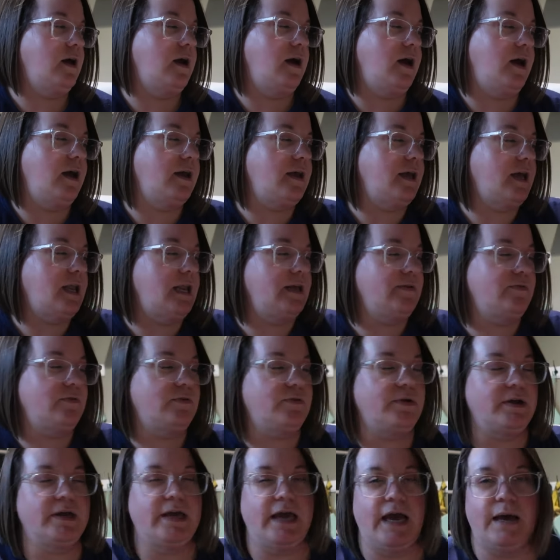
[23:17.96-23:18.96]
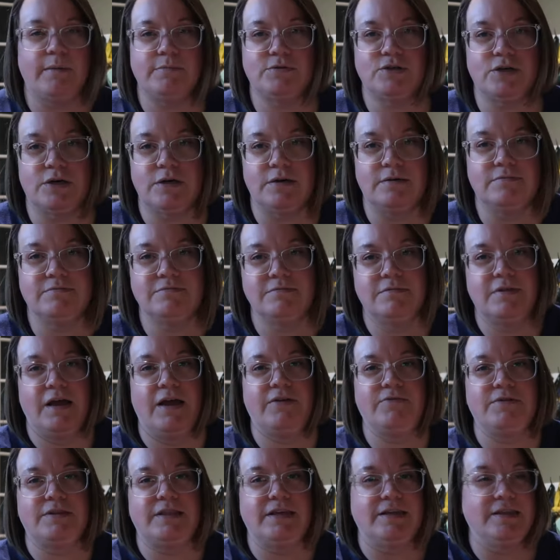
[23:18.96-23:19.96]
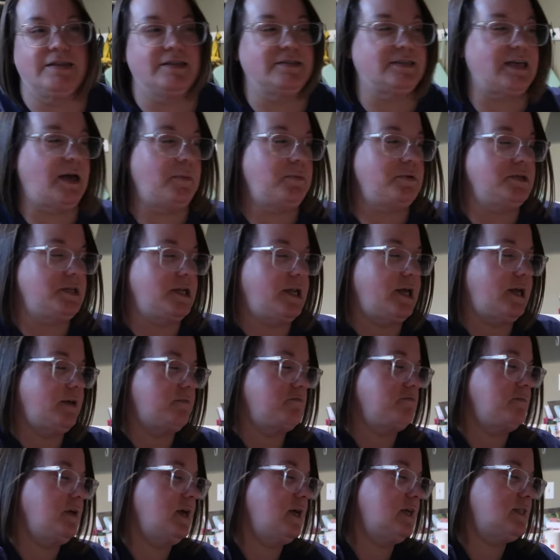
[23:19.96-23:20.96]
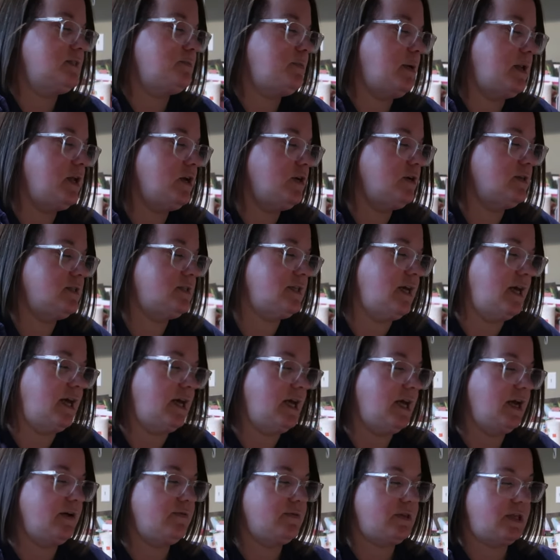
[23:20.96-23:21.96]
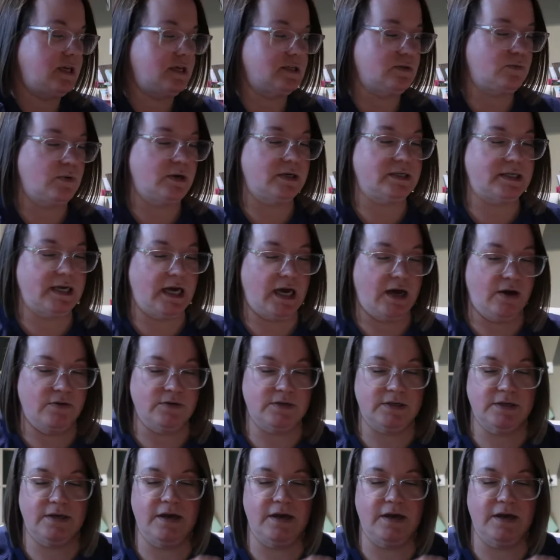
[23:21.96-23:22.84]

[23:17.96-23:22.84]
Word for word: I can't even recapture everything that's happened today. It's been a good day, everything's worked out,